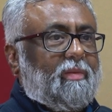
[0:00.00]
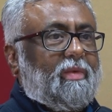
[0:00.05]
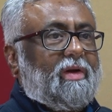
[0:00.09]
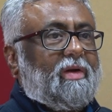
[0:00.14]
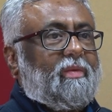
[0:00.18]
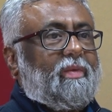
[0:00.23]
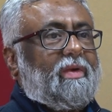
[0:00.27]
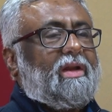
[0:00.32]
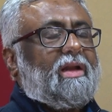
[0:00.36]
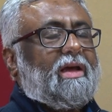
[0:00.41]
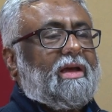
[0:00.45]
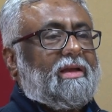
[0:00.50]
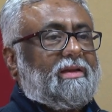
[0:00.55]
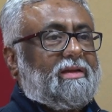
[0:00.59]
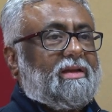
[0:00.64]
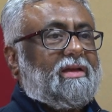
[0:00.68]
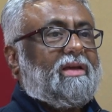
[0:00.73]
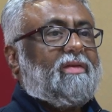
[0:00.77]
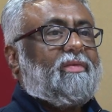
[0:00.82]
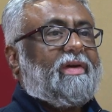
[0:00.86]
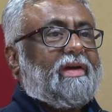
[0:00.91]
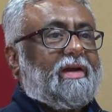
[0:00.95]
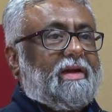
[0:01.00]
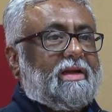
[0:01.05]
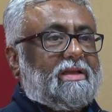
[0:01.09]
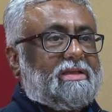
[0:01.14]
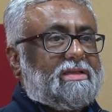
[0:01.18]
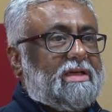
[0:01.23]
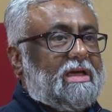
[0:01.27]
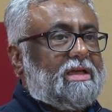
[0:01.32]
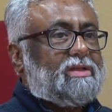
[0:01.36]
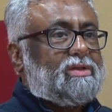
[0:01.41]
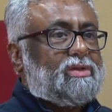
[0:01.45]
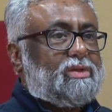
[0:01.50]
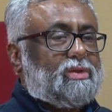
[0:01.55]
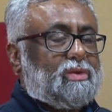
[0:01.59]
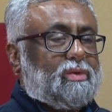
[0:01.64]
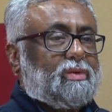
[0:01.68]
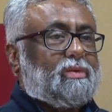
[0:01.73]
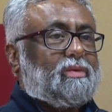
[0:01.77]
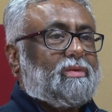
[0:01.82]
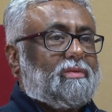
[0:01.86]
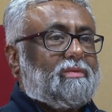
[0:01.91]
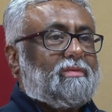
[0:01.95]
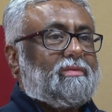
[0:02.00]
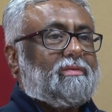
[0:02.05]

In between, I think if I get a chance to